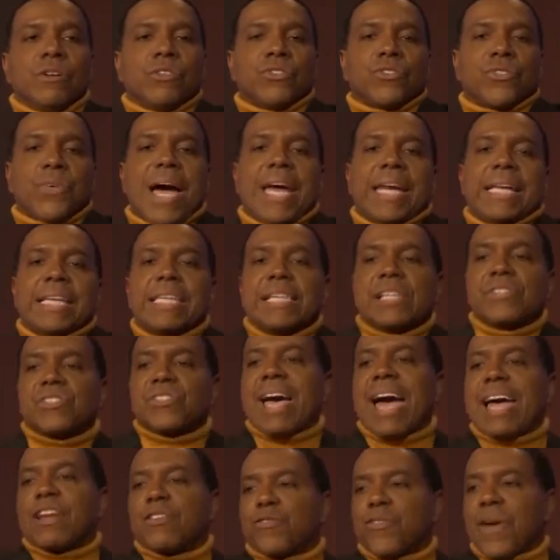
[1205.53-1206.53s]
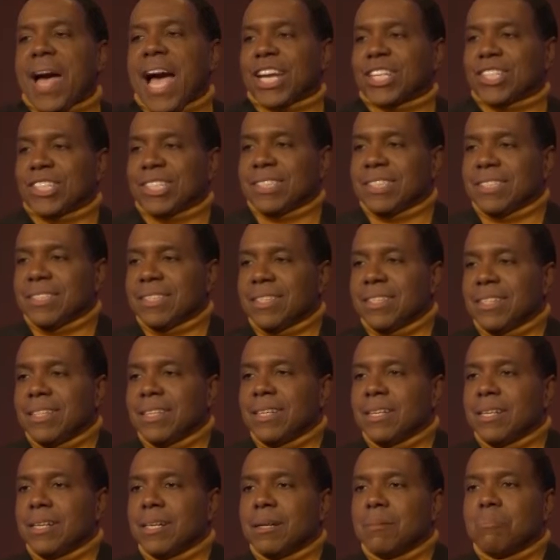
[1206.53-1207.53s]
trying to get satisfaction,
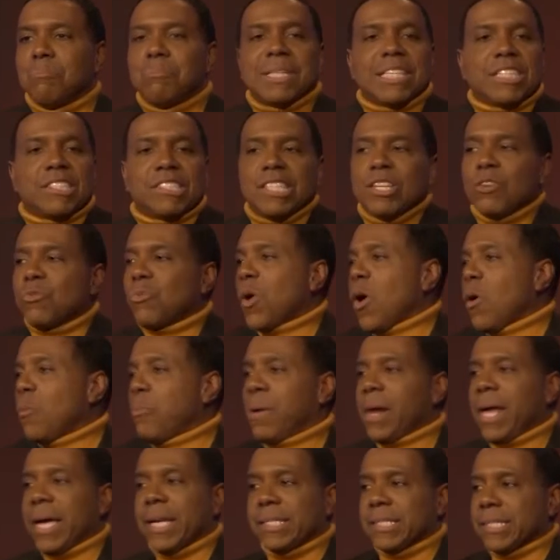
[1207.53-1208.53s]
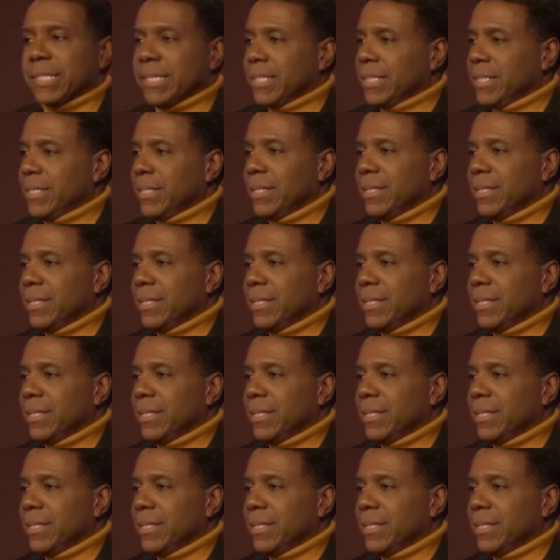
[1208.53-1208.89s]
but it's in the wrong place.